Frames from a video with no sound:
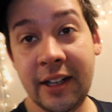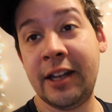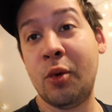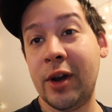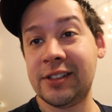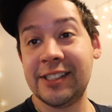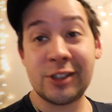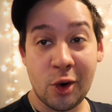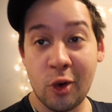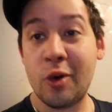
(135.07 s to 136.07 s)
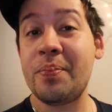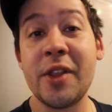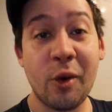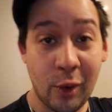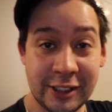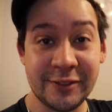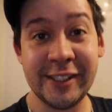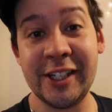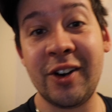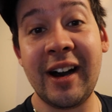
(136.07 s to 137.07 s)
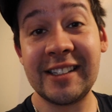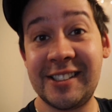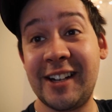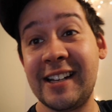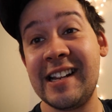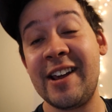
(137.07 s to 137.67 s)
Anyways, it's cool. Watch the video. I'll see you guys